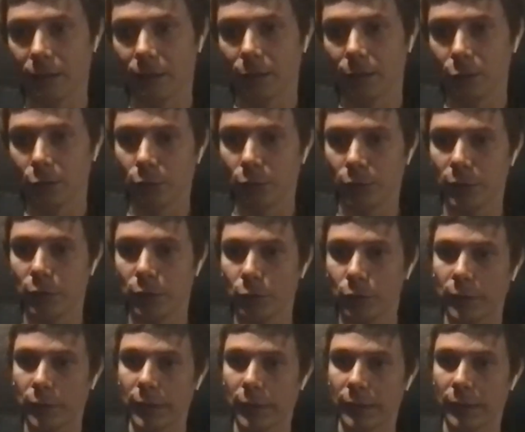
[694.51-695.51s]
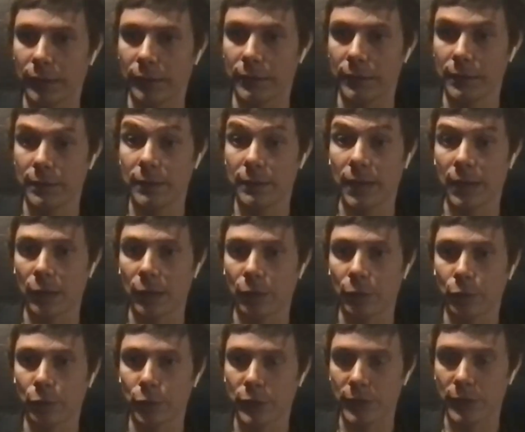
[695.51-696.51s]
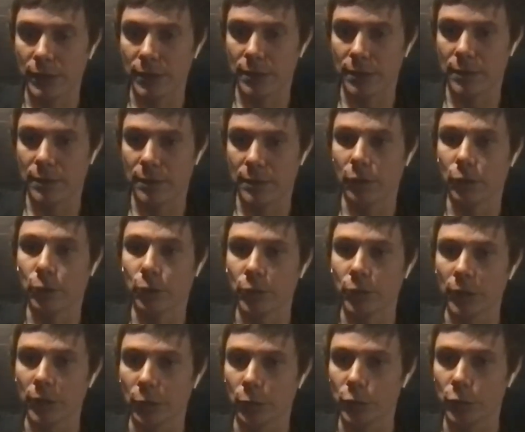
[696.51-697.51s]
you need to take this kind of use cases into account,